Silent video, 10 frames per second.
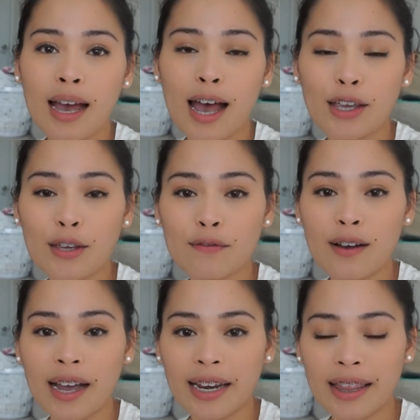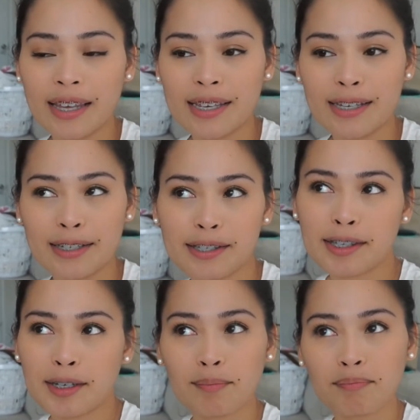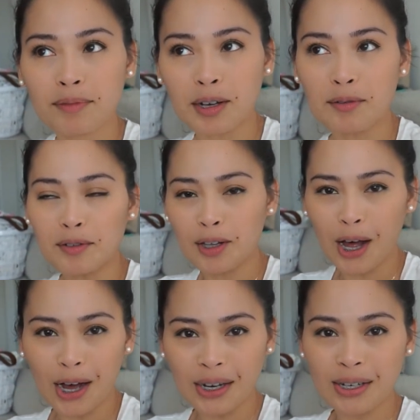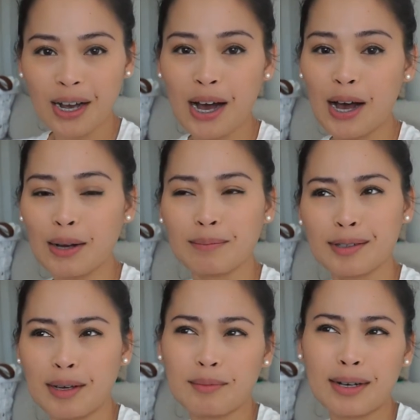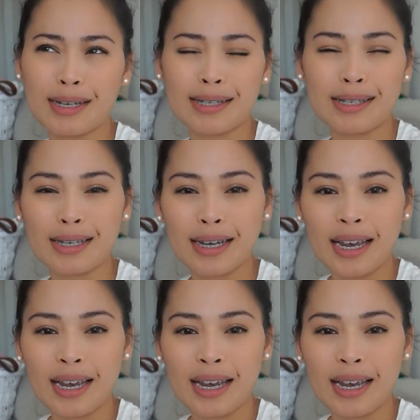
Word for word: uh, you find this vlog um, somewhat